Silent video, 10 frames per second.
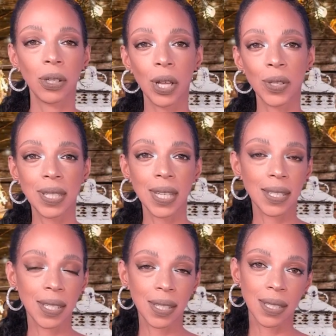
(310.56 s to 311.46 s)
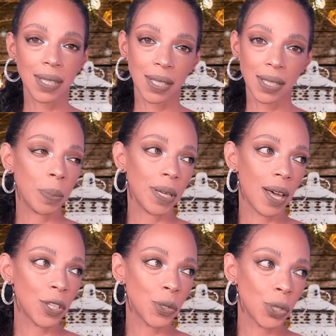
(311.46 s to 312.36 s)
Look how sexy this is. To be
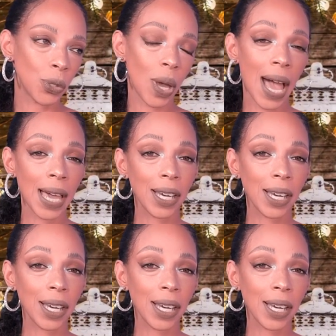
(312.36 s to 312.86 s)
honest with you, I